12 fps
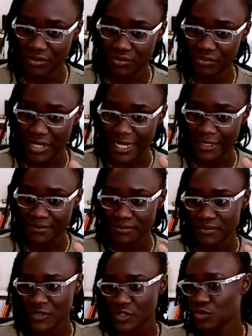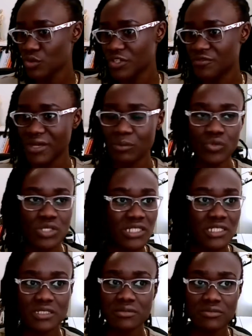right so if i'm
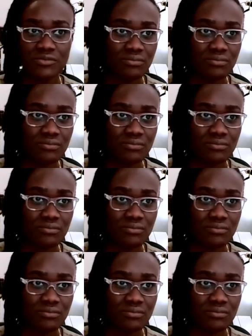within